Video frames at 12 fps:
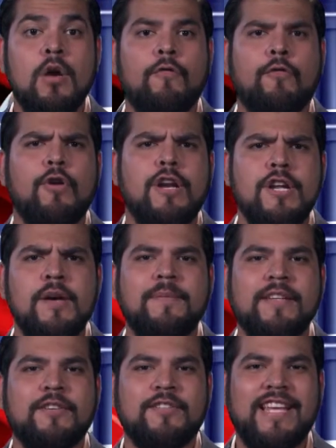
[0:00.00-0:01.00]
For an
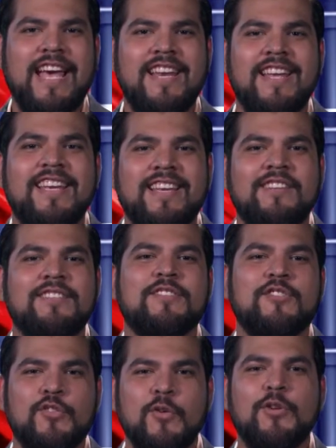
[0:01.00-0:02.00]
update on that, here's a
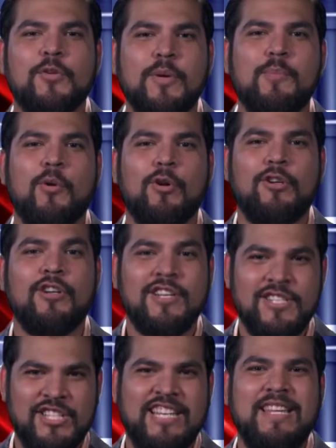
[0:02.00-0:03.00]
studio reporter,
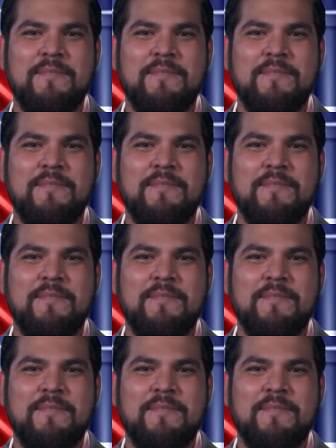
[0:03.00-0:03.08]
Jala